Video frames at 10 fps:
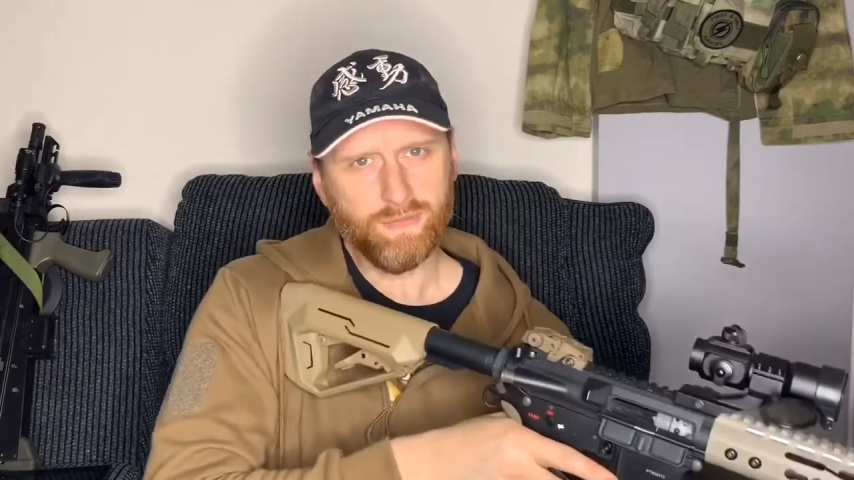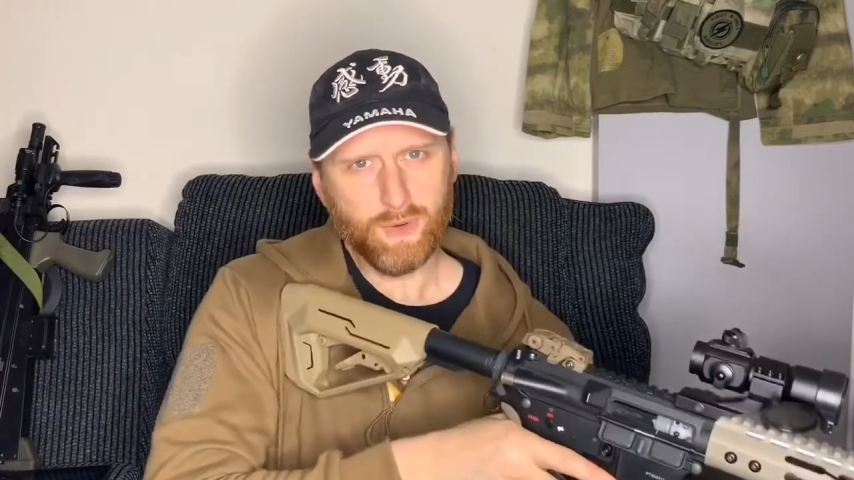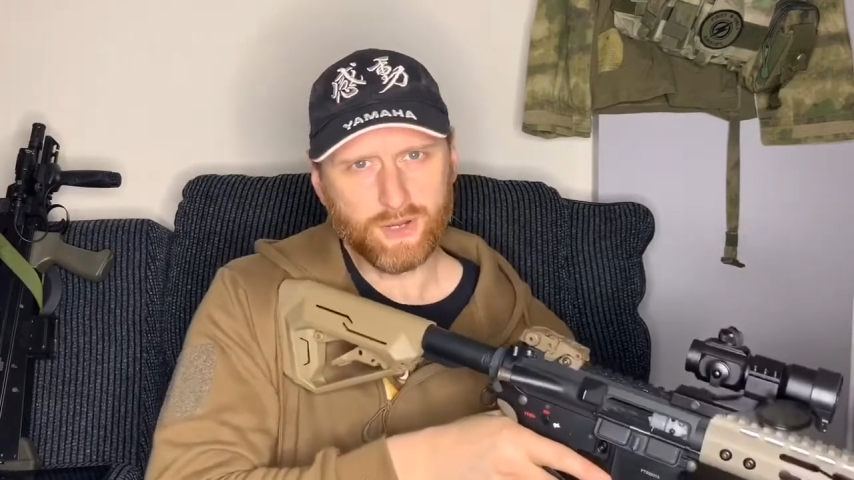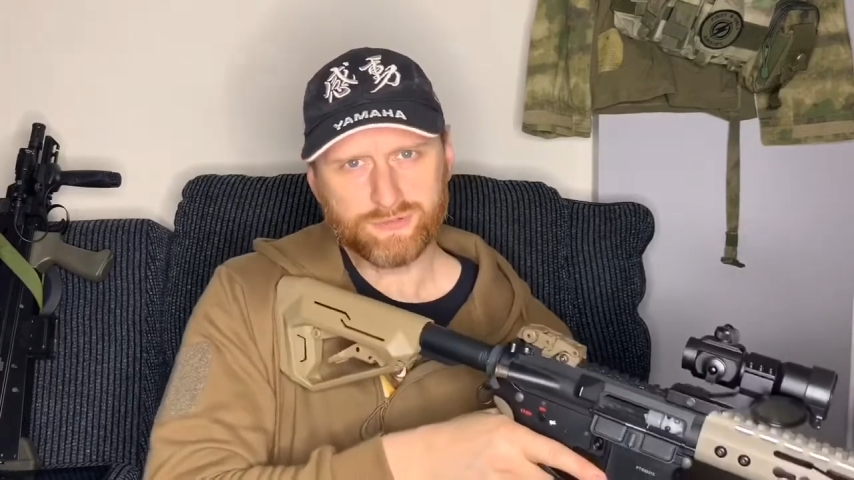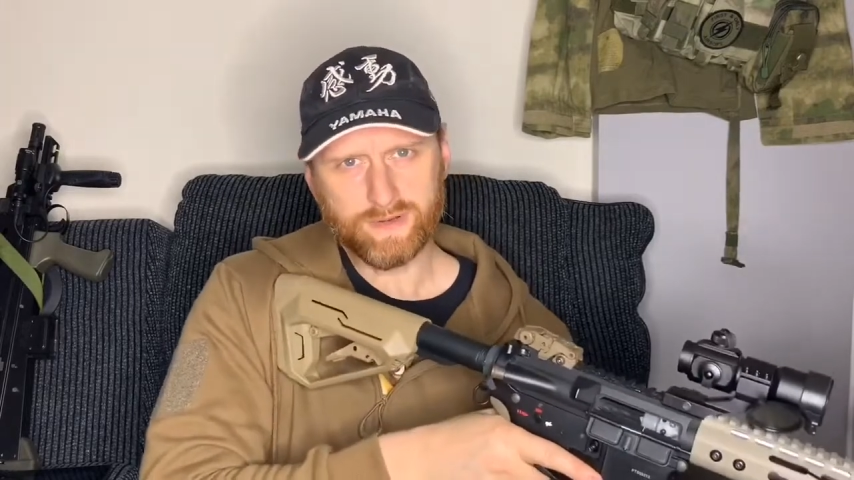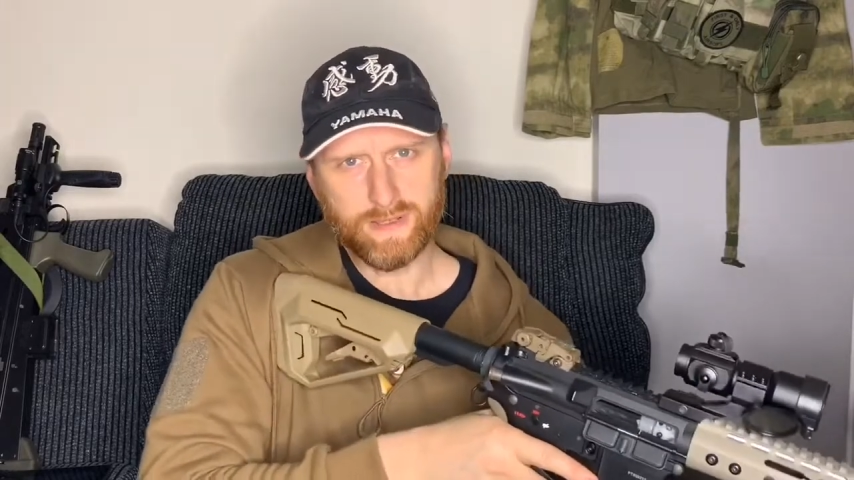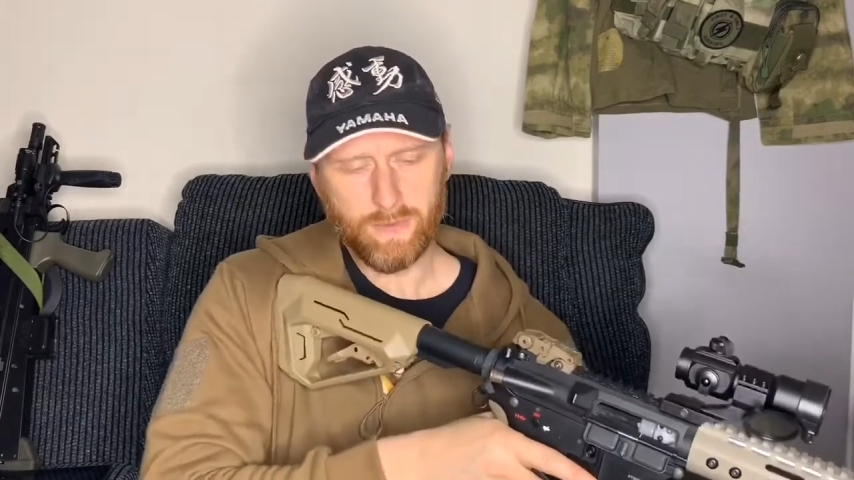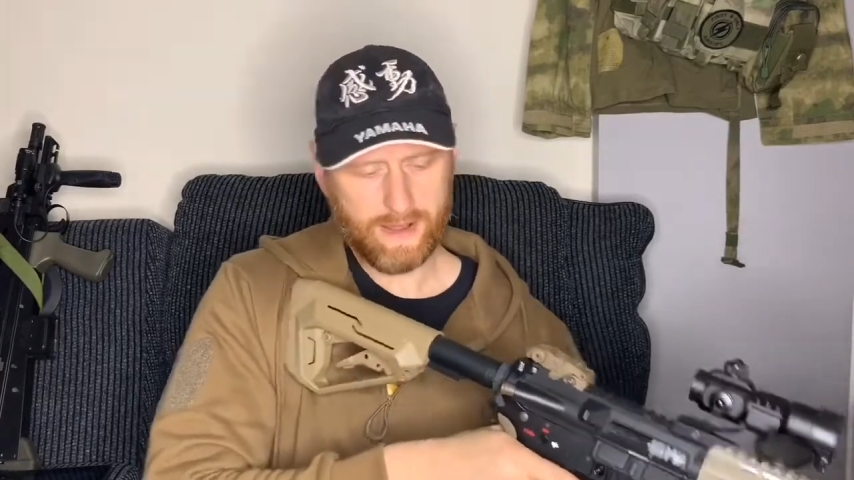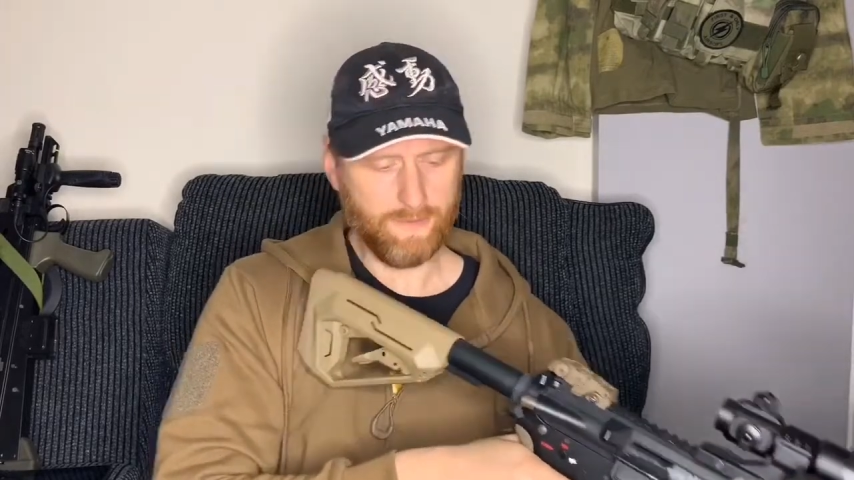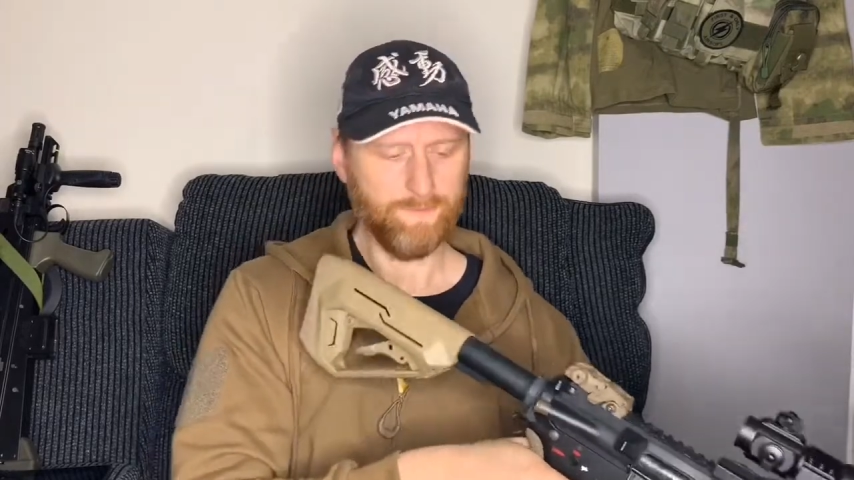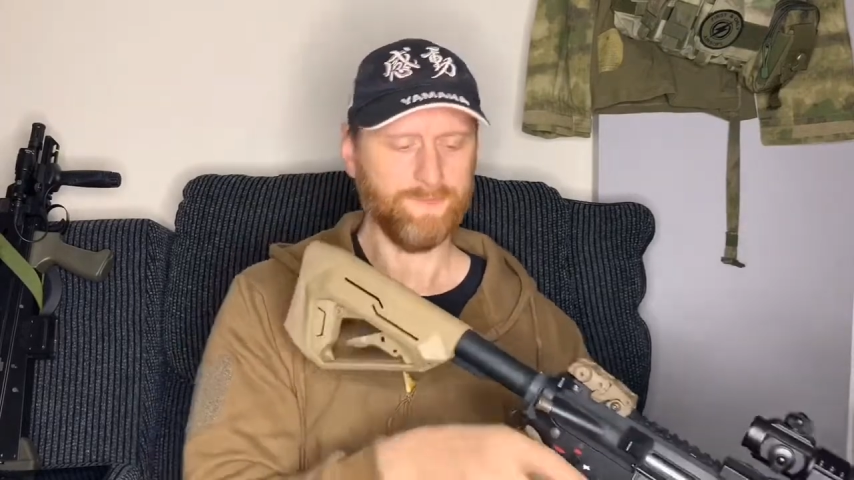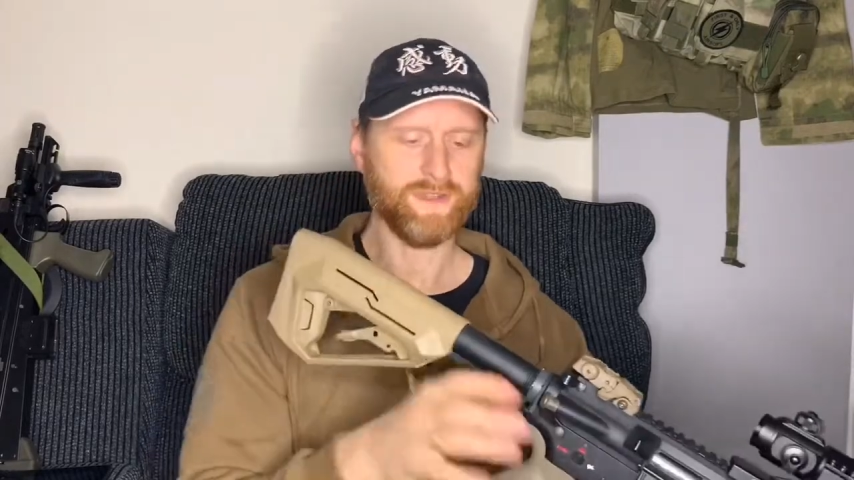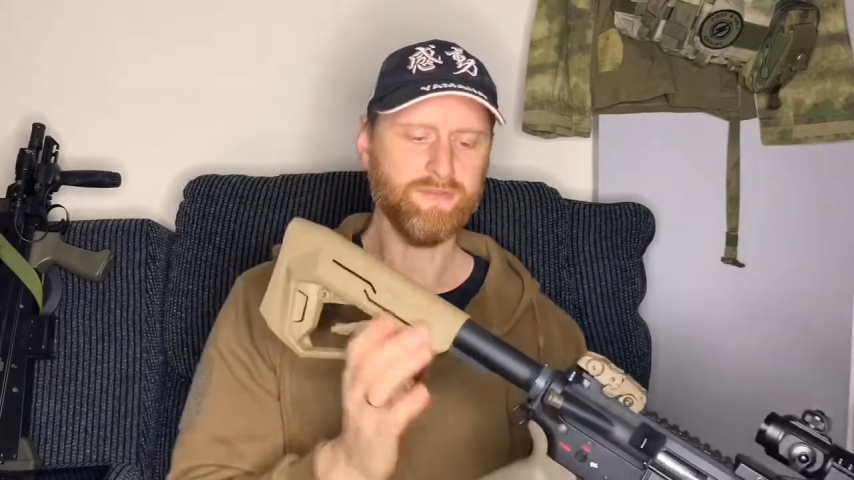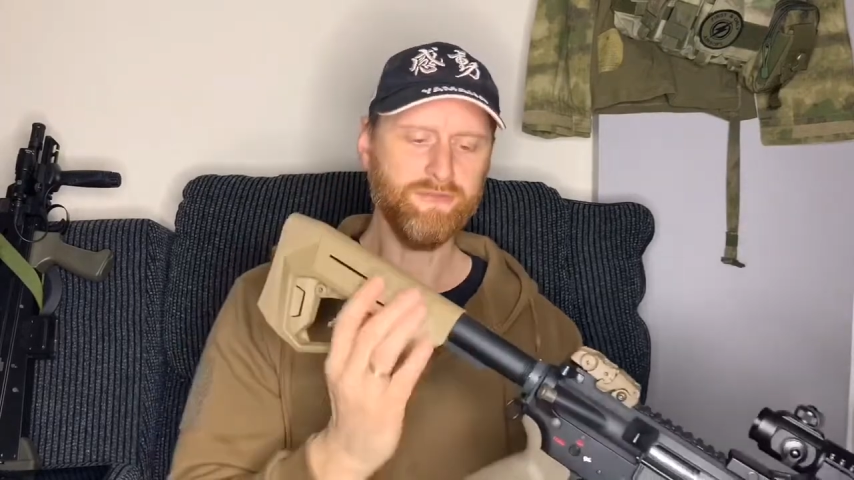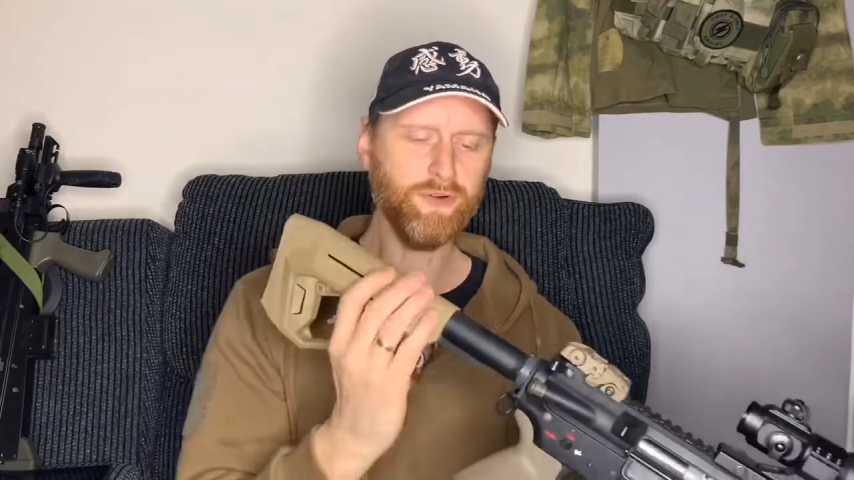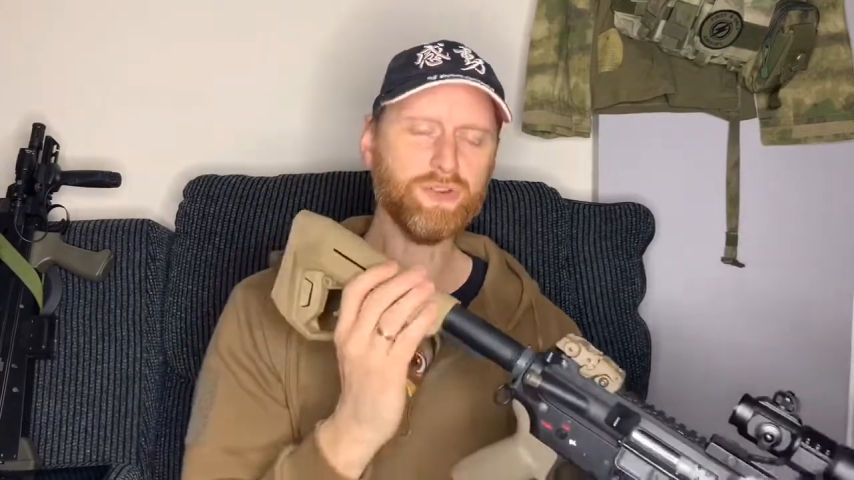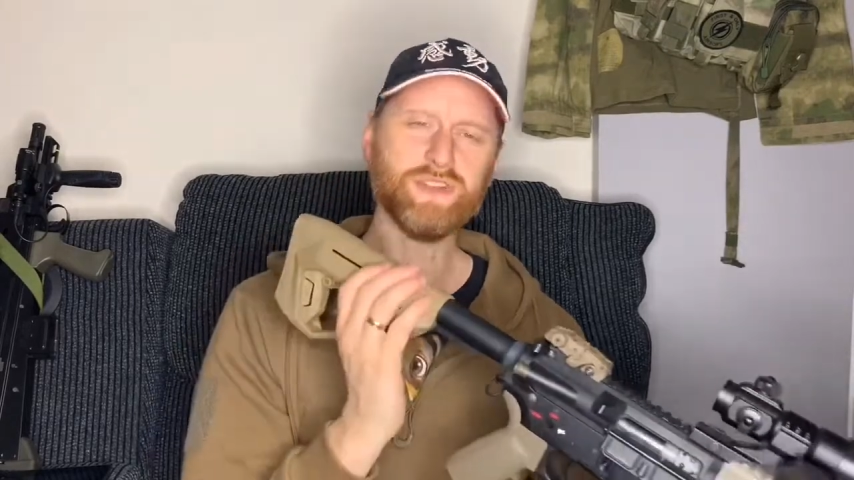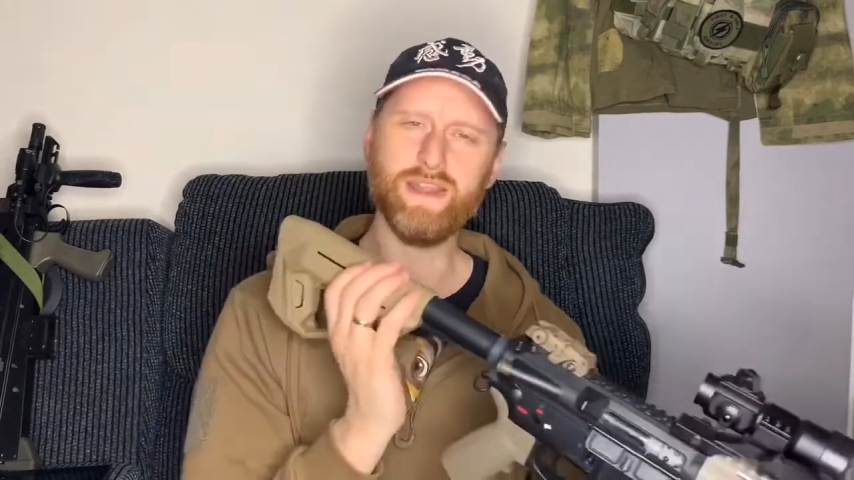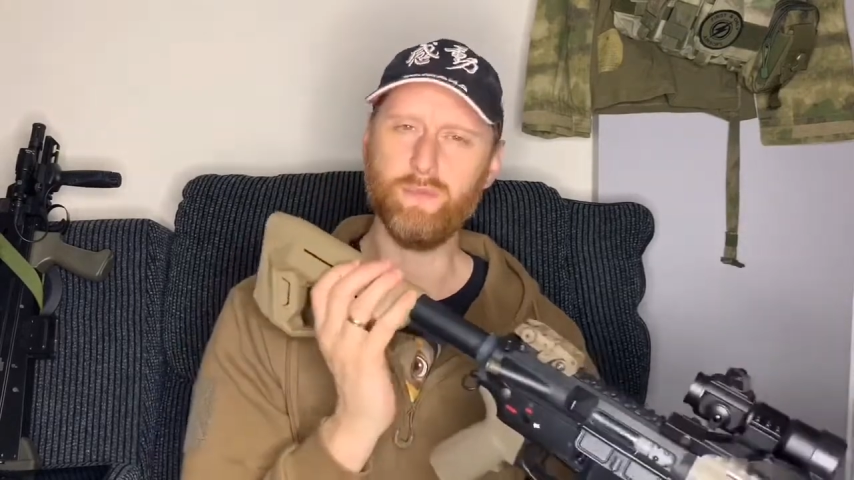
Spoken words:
works really well. It's unfortunate